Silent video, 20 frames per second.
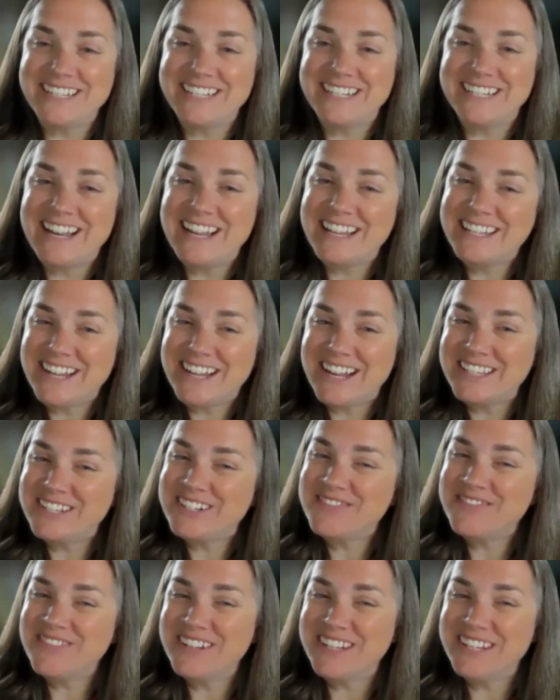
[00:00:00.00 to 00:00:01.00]
Jen, I'll toss it
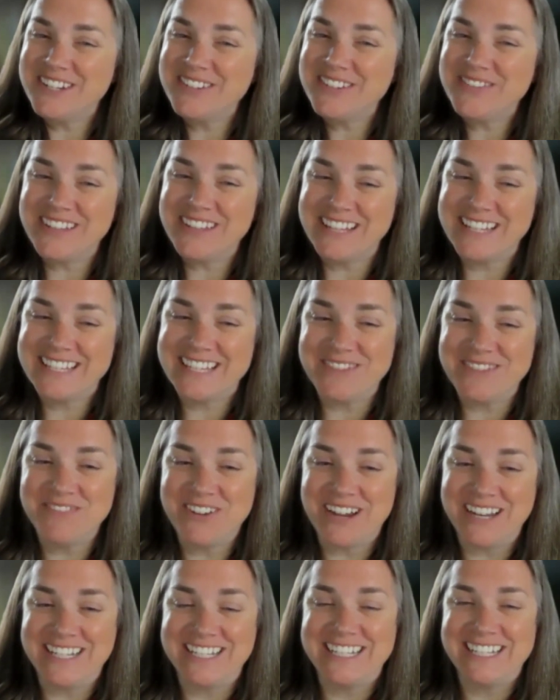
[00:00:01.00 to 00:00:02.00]
over to you for the same
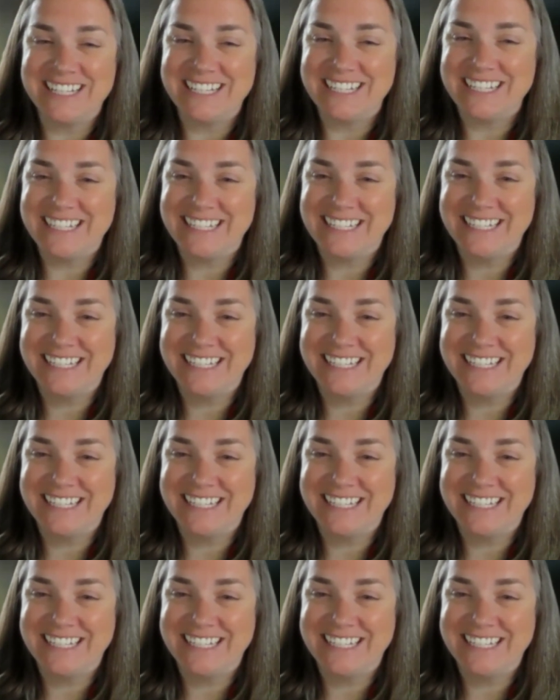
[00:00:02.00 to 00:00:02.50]
question.